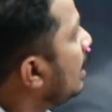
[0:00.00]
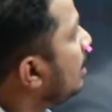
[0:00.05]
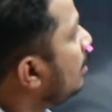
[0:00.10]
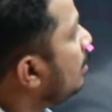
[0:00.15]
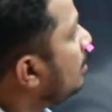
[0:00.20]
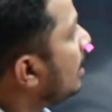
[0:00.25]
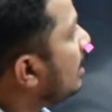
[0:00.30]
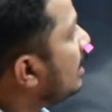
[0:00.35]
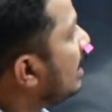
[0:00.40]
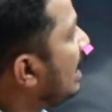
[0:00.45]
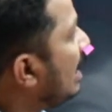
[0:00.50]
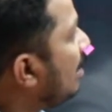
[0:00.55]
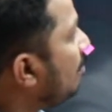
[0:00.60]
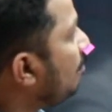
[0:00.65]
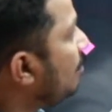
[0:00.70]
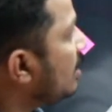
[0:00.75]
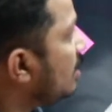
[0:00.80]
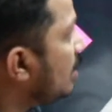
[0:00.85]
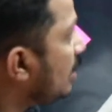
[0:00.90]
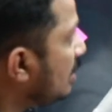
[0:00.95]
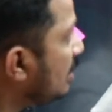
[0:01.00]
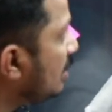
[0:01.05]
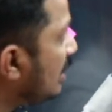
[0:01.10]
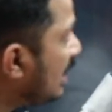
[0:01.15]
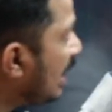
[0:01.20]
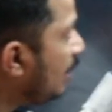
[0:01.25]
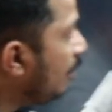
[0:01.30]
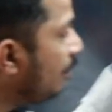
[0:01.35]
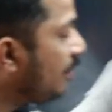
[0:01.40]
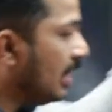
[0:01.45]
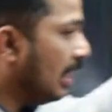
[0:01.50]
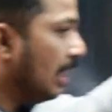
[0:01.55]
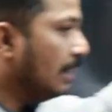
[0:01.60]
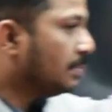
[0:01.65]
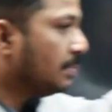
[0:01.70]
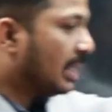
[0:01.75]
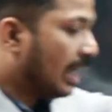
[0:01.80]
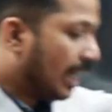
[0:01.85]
we are dealing with this kind of terms,